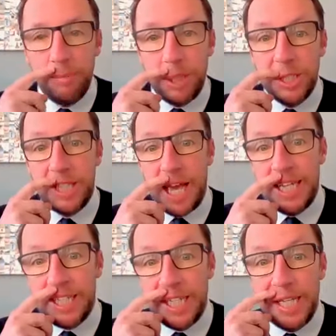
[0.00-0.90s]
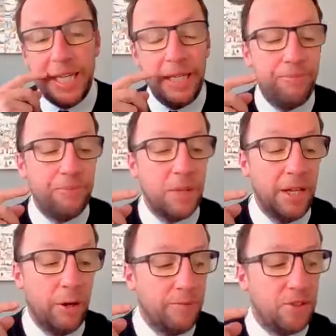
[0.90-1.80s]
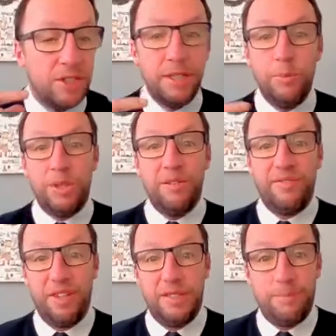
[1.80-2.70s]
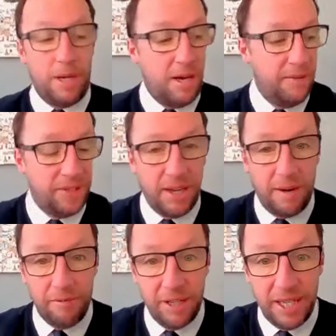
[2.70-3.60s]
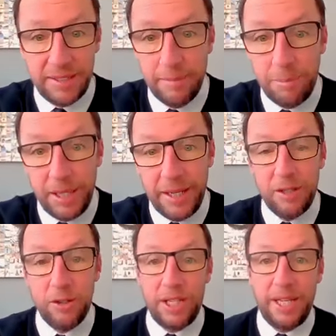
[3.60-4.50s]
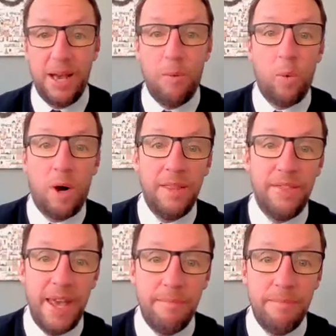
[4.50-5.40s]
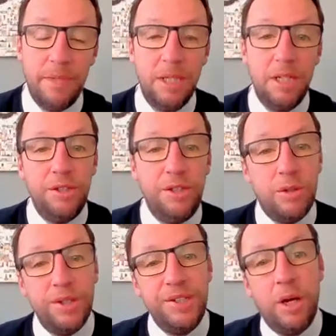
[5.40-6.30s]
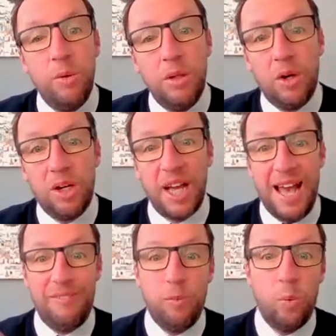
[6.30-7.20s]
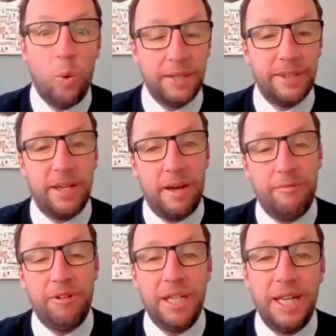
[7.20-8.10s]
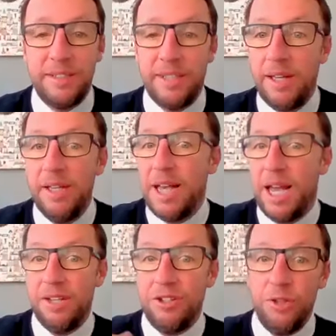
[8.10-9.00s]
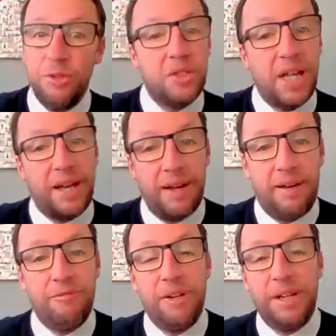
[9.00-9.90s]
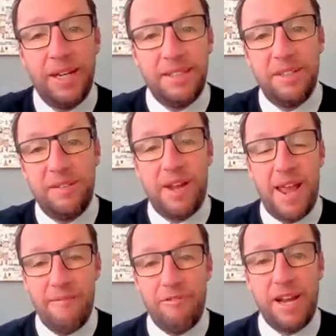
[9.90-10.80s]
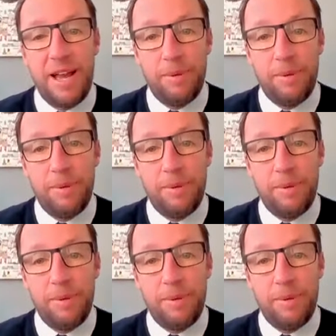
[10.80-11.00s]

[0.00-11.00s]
Because that is key. And obviously with the first part of the covering letter being looking at why them, you can no longer have one covering letter and use that covering letter for every